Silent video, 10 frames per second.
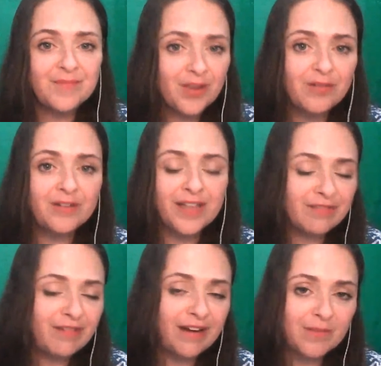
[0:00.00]
The only
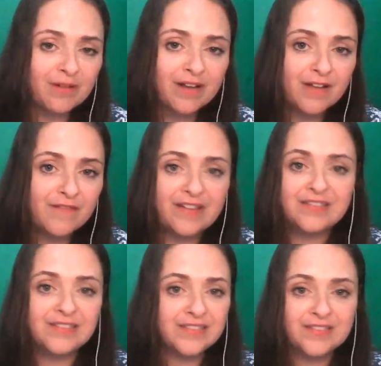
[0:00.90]
threat America
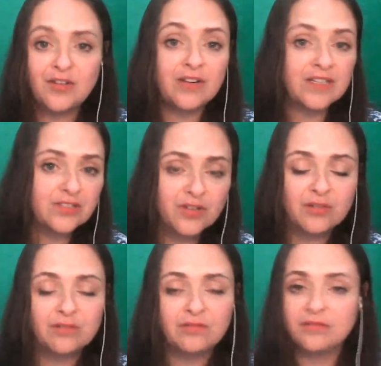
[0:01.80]
faces is not
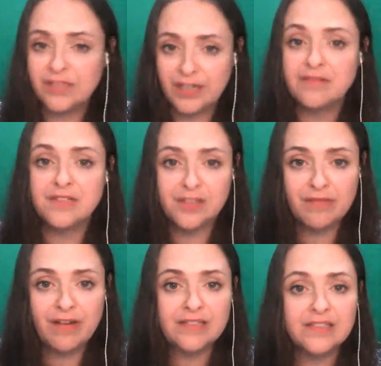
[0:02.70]
external
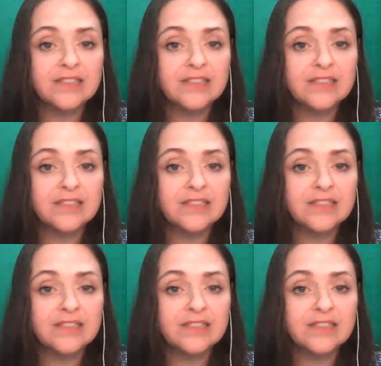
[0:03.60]
terrorist threats.